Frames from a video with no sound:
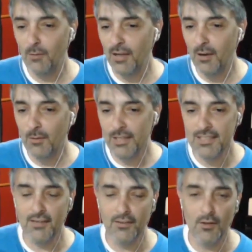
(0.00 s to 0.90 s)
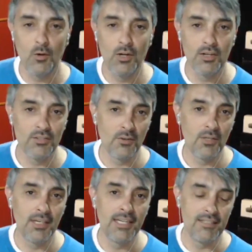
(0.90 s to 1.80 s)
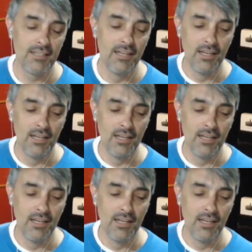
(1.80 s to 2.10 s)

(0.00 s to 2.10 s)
We always hear the horror stories